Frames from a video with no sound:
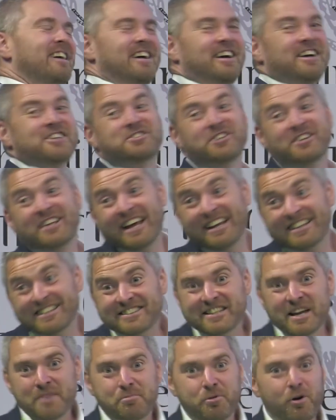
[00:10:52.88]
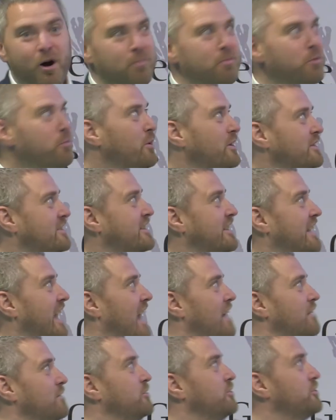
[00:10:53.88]
So they had the same problem once
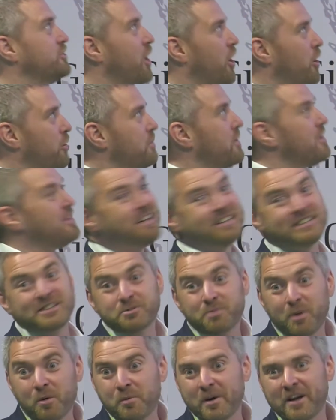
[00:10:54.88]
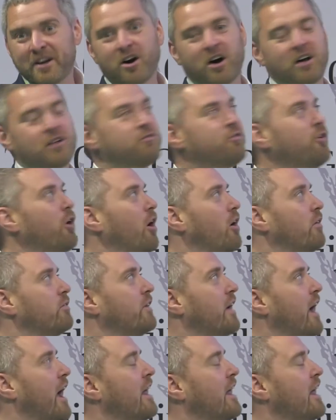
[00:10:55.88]
again. So this is when we got involved.